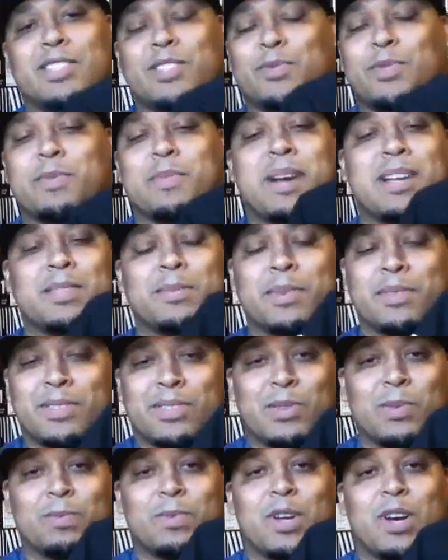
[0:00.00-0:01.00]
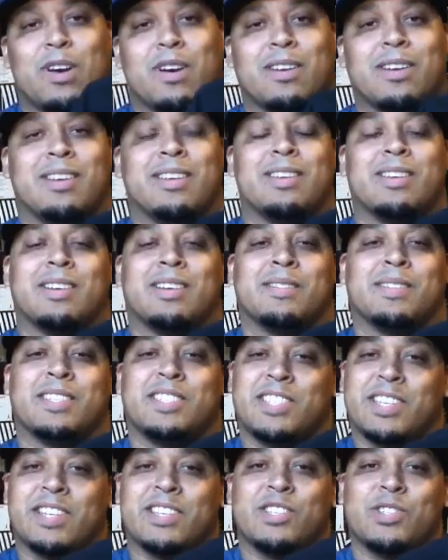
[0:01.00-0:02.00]
it just reminds me of Snoop Dogg on um,
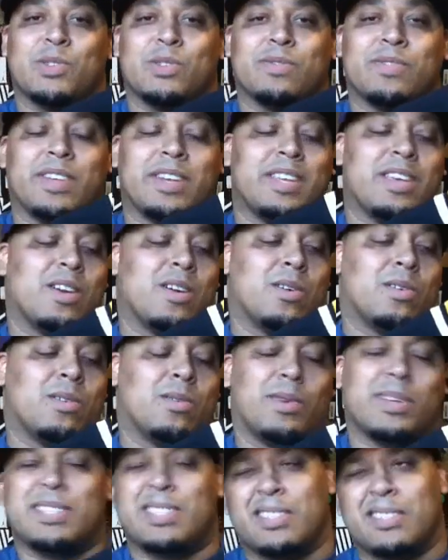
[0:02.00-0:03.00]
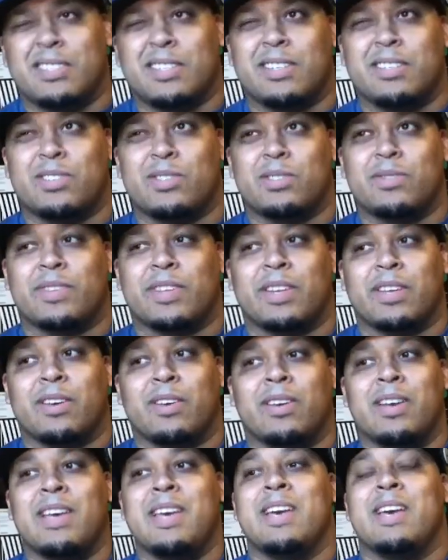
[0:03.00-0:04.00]
the Gin and Juice video. Was it the Gin and Juice
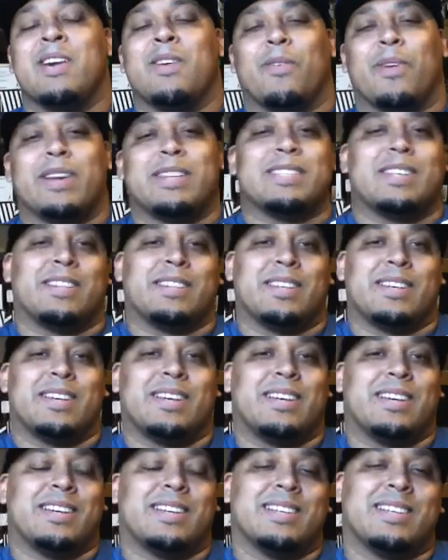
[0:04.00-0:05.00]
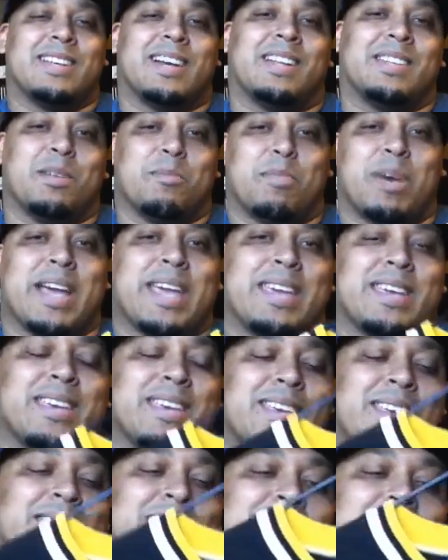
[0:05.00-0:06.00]
video where he's on the on the
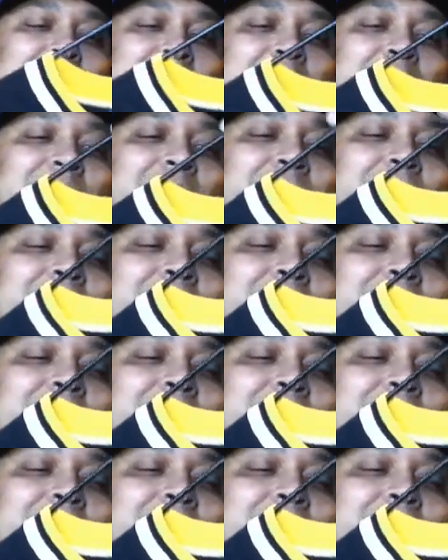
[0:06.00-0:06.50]
bike and